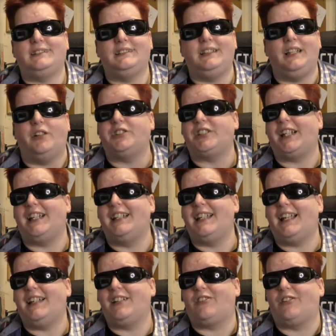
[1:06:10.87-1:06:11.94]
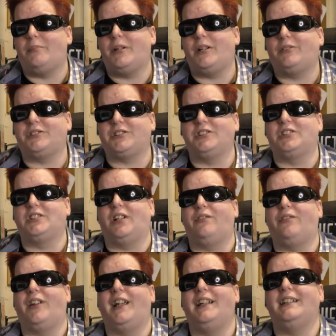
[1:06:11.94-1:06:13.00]
you know, taking down the criminals and
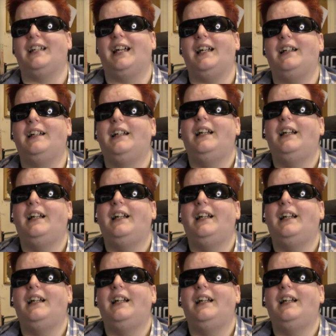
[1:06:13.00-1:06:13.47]
stuff like that.